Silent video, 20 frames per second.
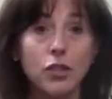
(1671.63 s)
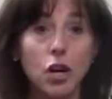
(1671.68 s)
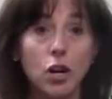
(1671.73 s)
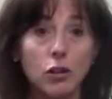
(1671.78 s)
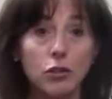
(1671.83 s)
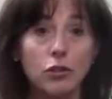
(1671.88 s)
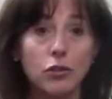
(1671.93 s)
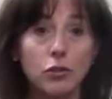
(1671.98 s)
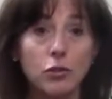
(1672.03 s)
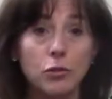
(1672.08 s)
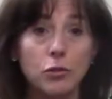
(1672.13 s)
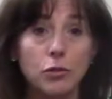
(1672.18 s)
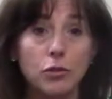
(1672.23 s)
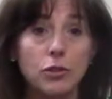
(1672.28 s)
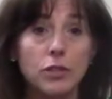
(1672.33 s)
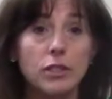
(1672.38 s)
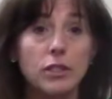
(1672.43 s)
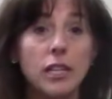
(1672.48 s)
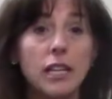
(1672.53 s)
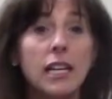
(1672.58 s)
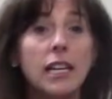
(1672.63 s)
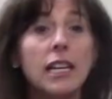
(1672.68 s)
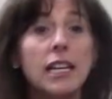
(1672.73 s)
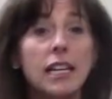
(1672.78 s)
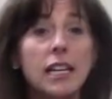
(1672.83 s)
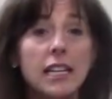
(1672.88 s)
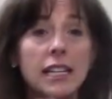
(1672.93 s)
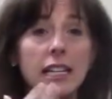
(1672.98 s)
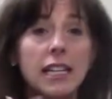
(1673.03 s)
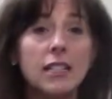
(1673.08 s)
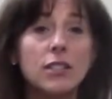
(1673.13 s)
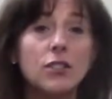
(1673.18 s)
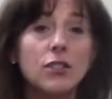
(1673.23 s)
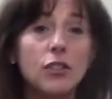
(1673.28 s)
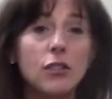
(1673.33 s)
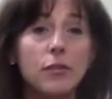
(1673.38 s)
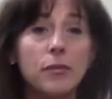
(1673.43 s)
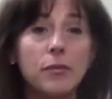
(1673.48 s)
charter schools. Yes, sir.